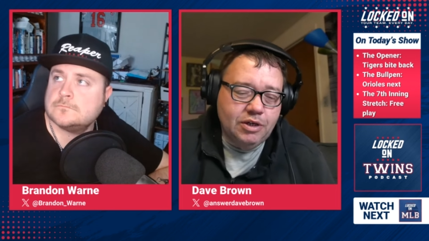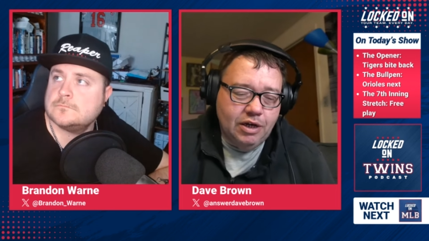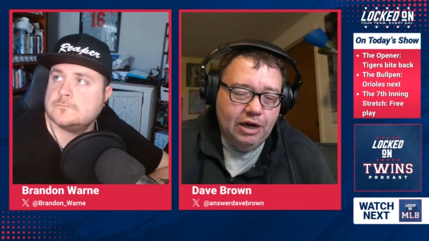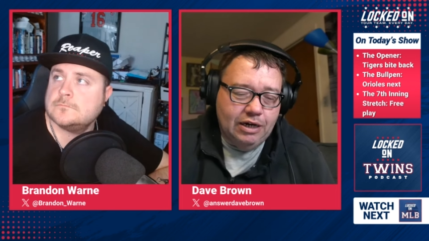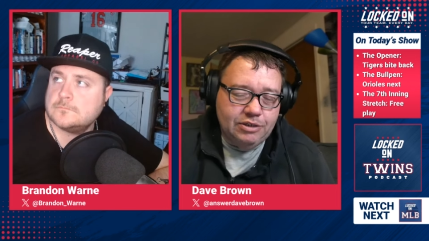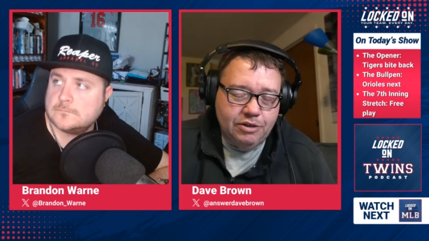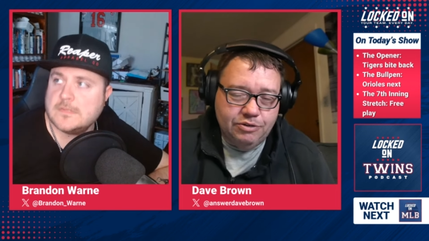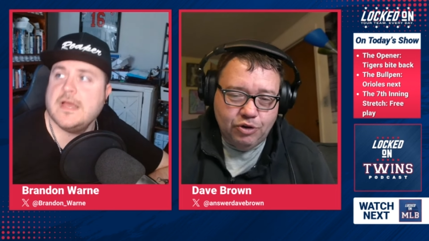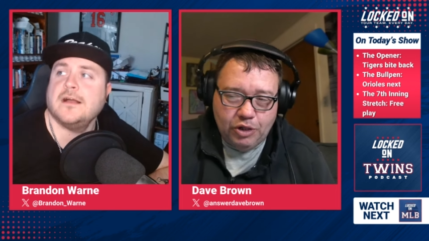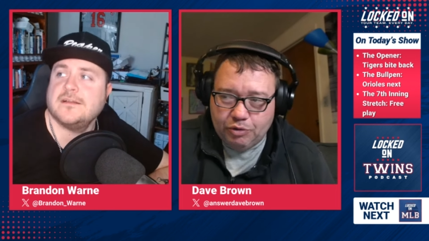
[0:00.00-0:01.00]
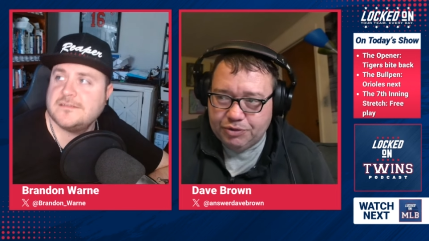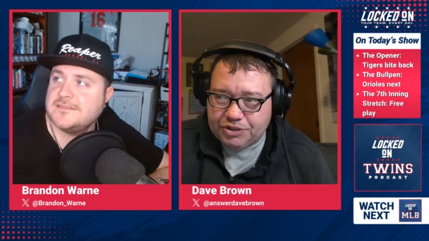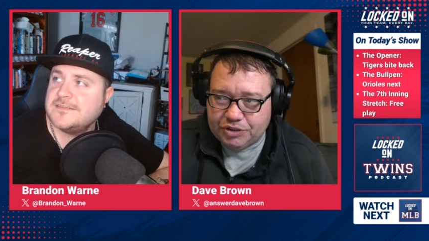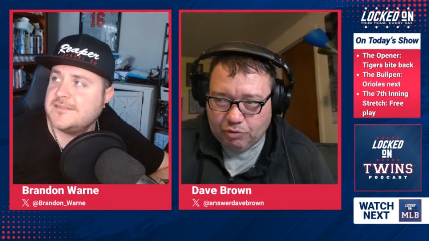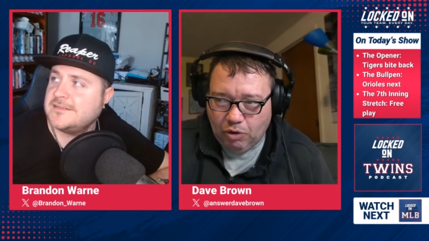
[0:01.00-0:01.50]
Speaker 1: Uh, Tony yeah.
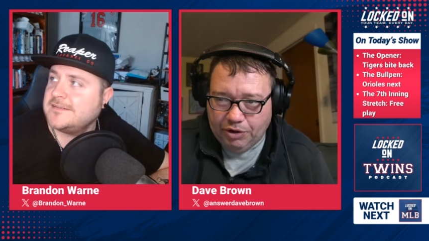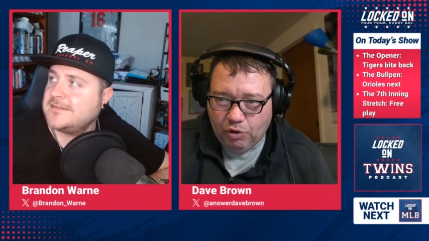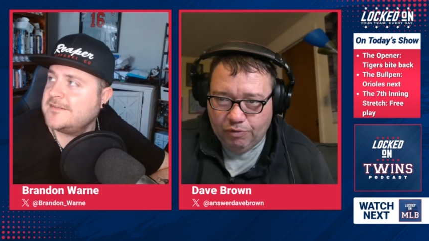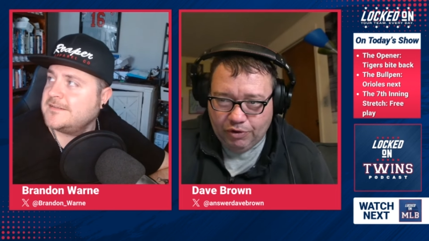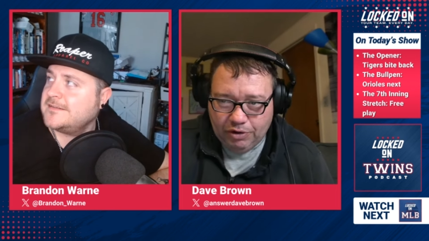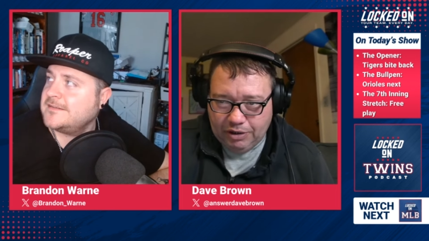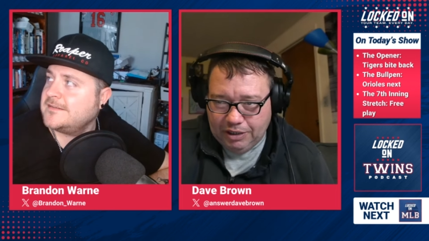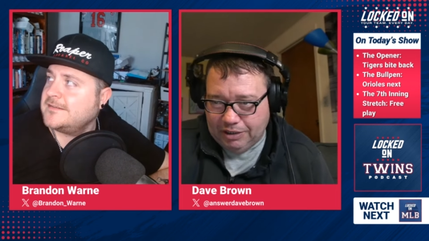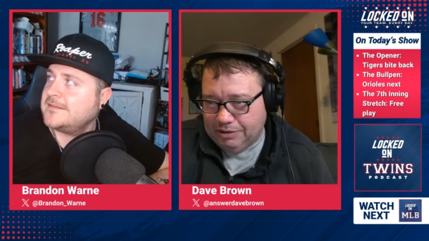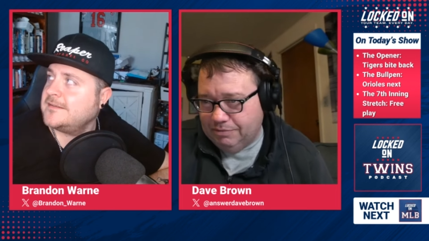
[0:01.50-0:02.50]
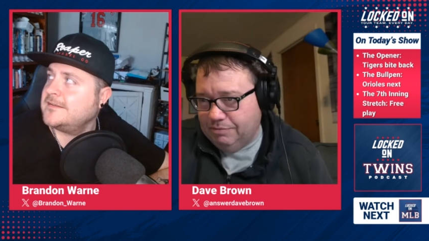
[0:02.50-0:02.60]
Russo's rolling over uh,